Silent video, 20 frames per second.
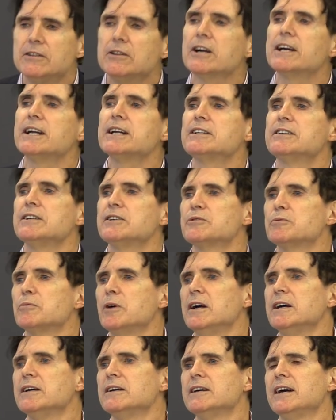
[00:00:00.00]
Look at it this
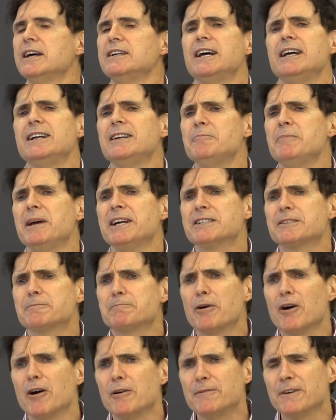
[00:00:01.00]
way, and, and it
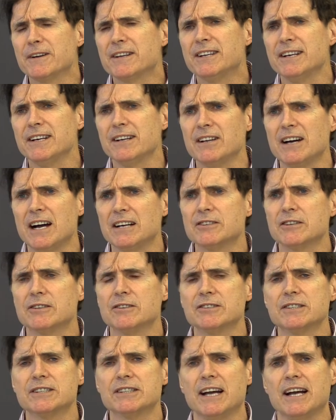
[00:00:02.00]
makes perfect
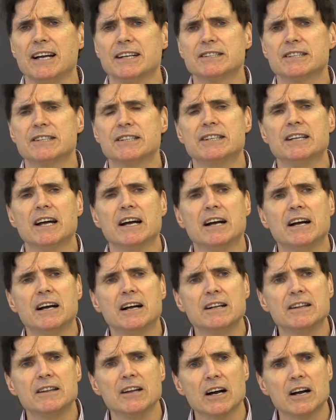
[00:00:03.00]
theological sense. The,
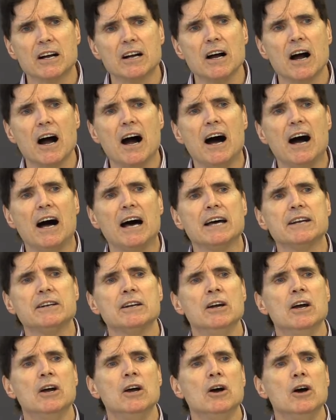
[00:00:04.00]
the
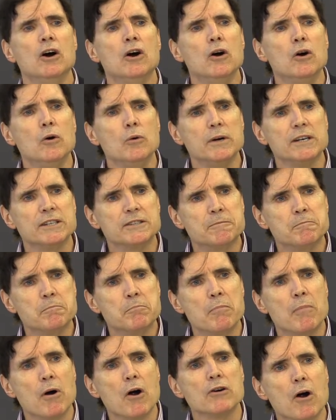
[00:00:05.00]
God who is
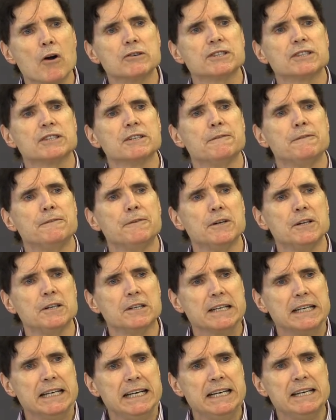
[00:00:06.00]

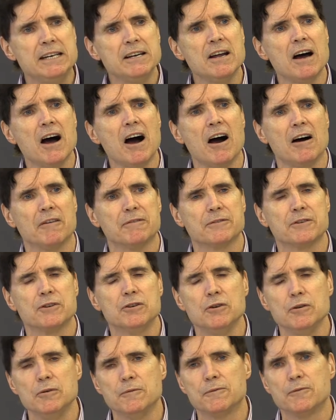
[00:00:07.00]
merciful enough
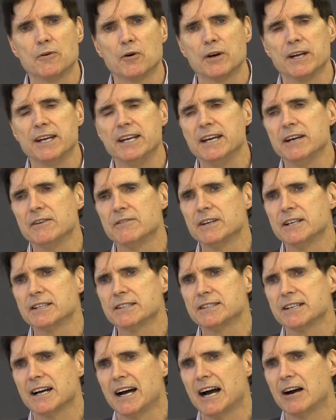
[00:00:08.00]
to forgive
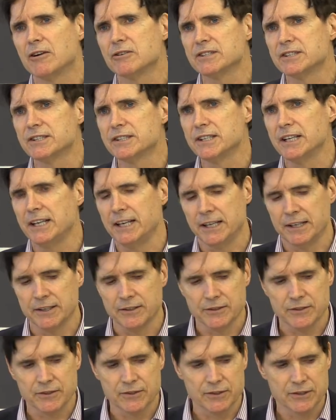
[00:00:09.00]
us our
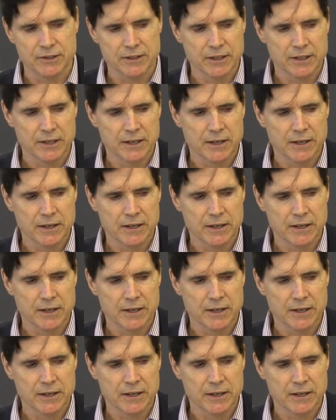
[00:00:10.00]
sins